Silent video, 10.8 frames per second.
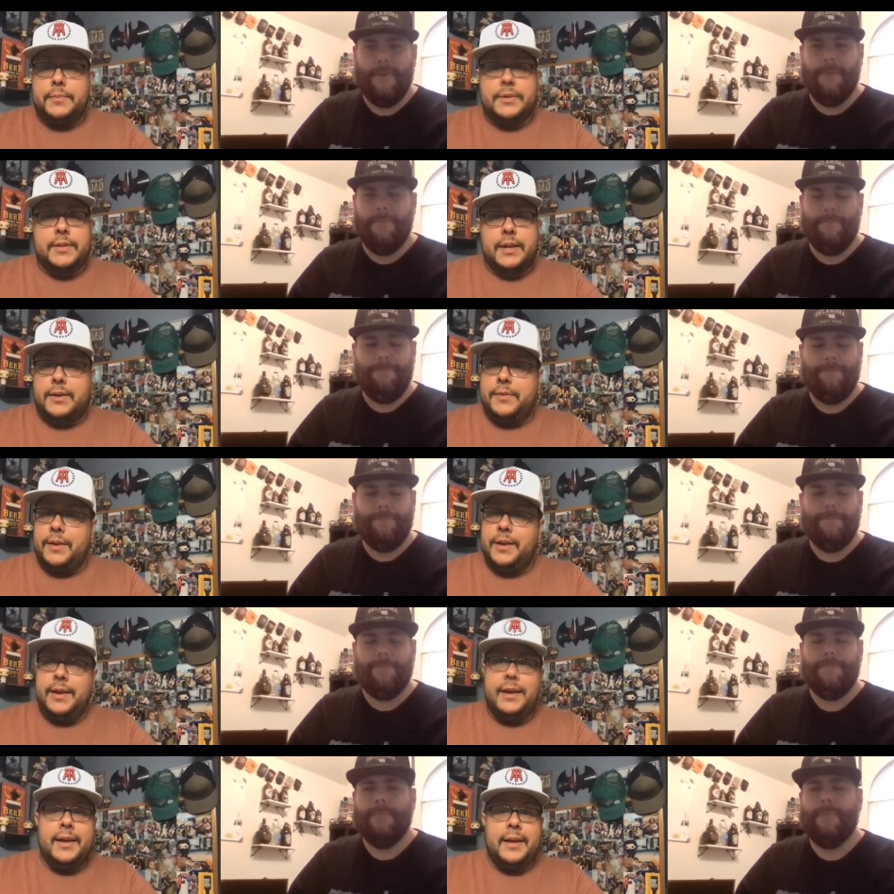Speaker 1: Yep.
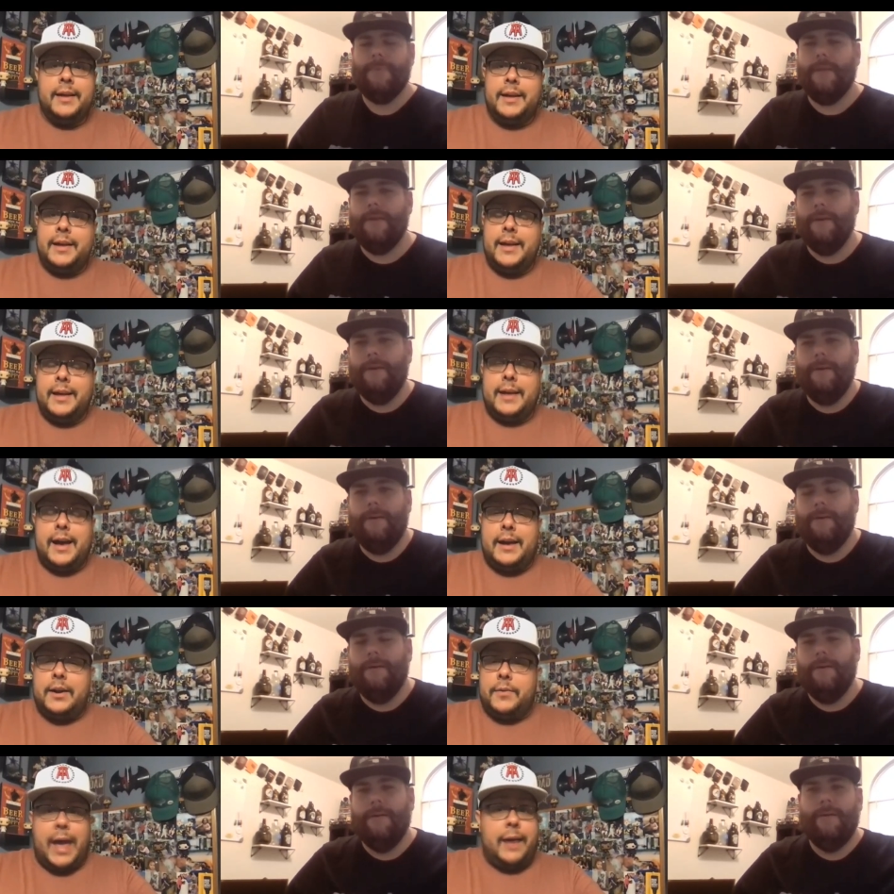God,
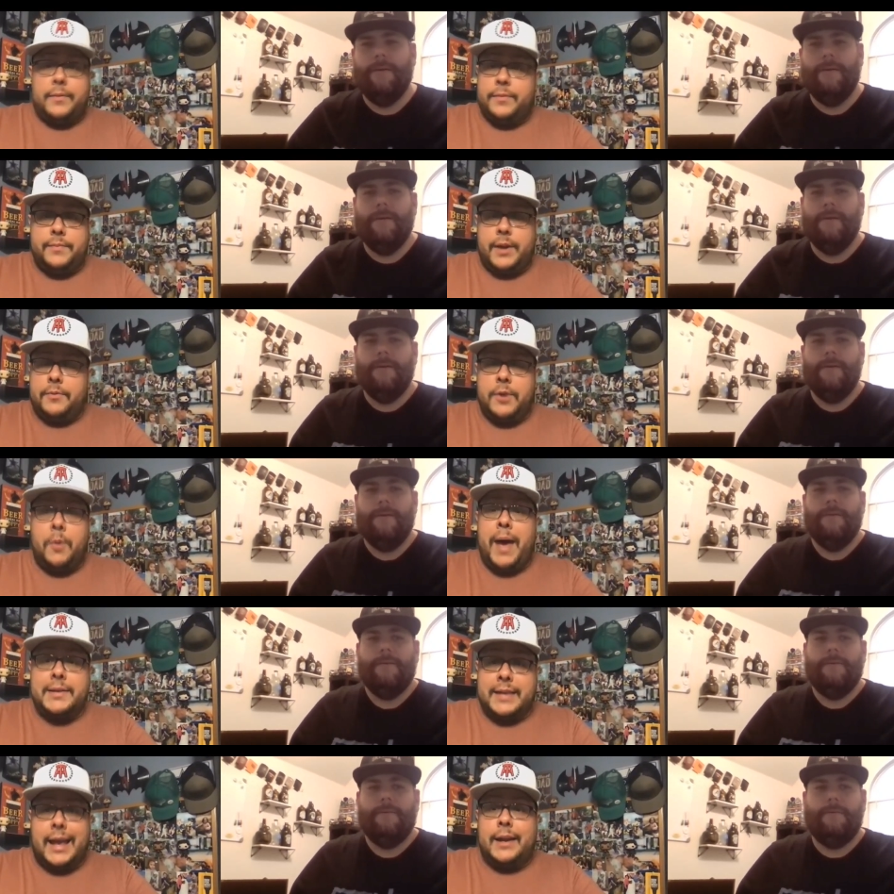you're and you know no
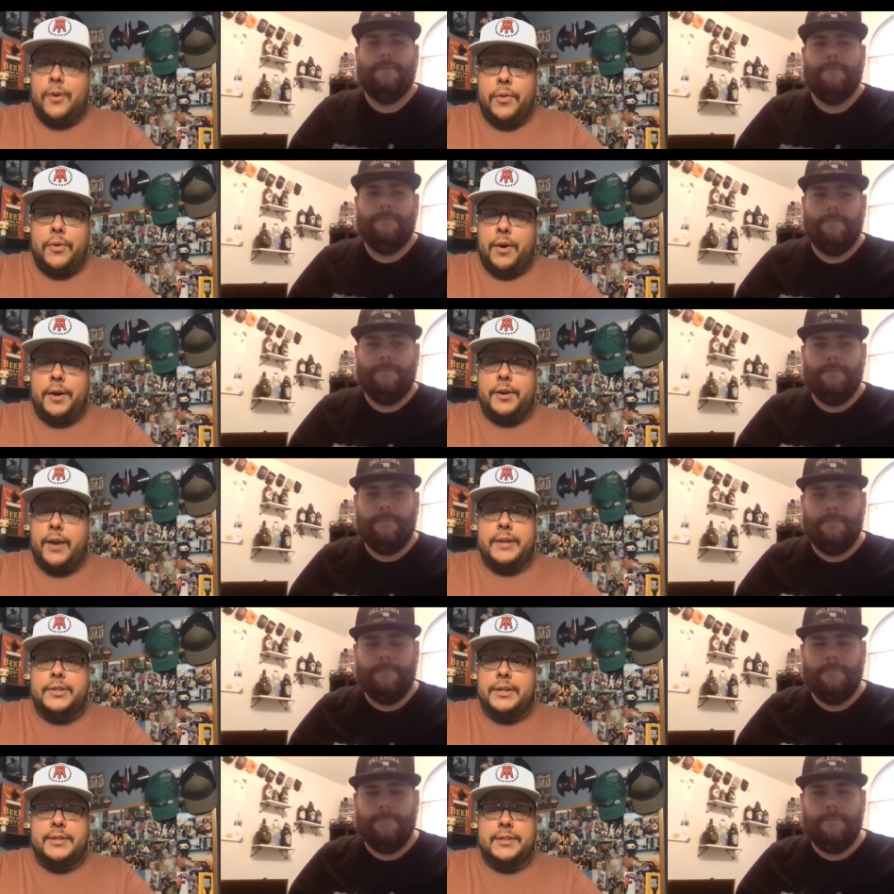mask and going the wrong
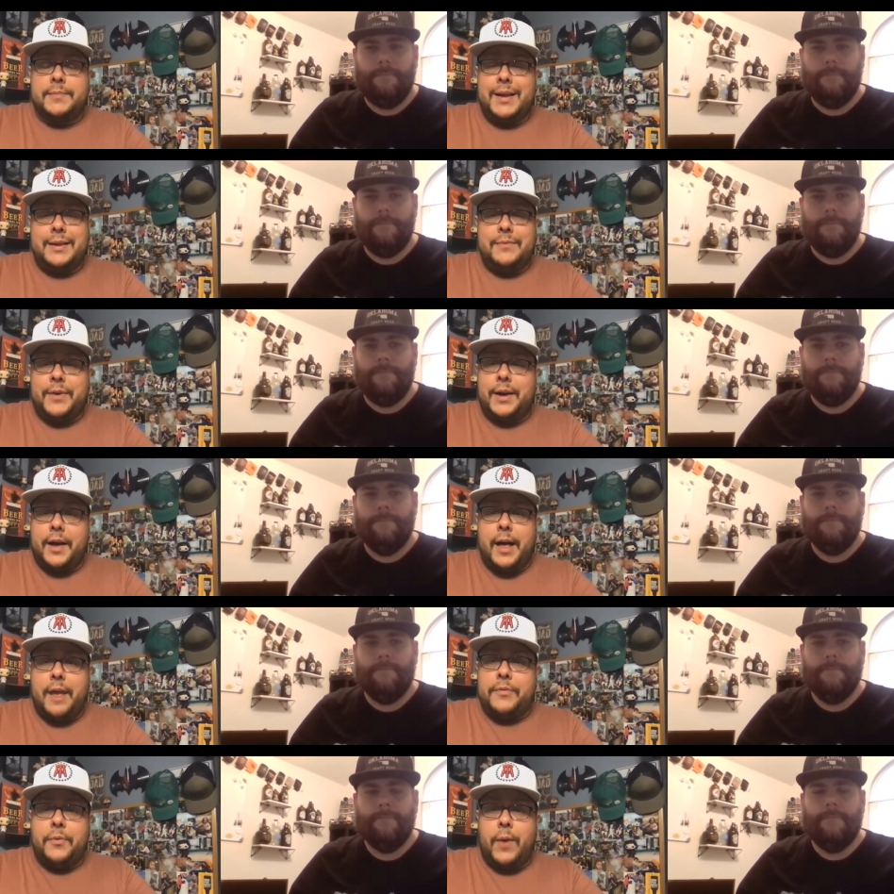direction. It's just like, man, fuck
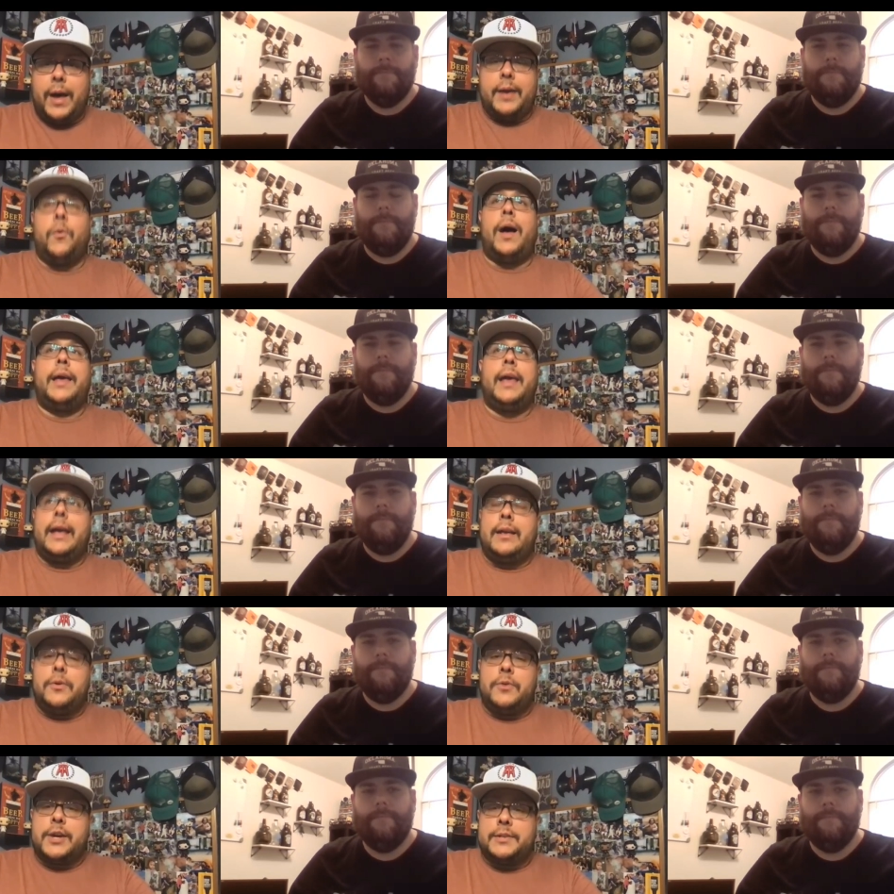off. Why? Why can't you
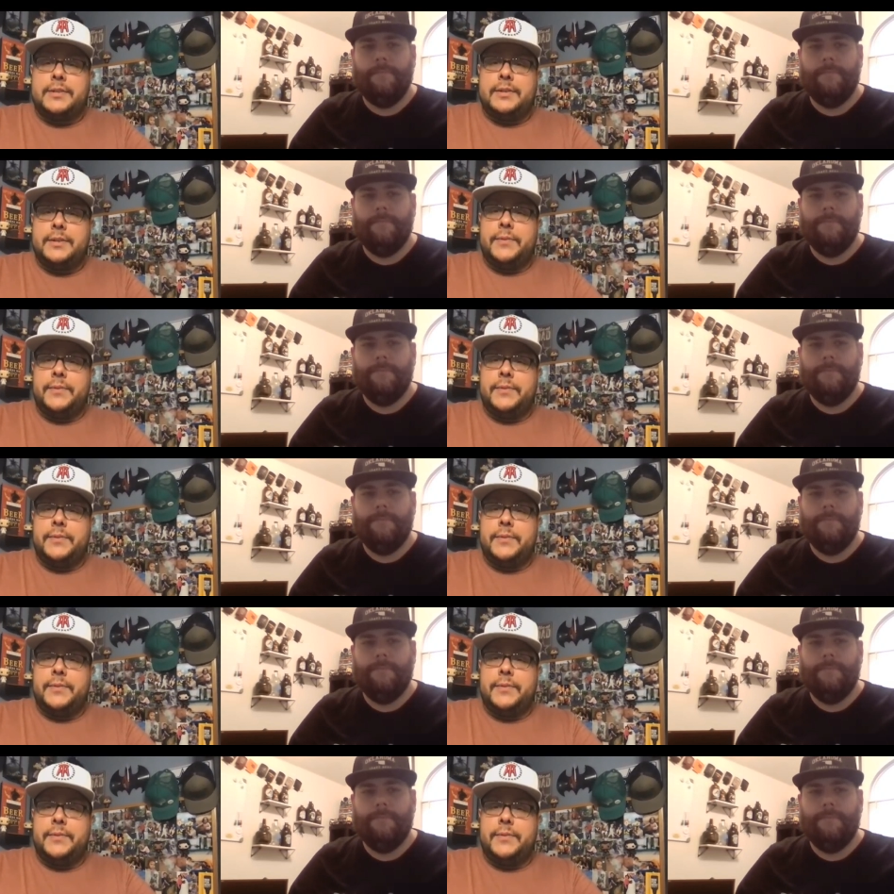just?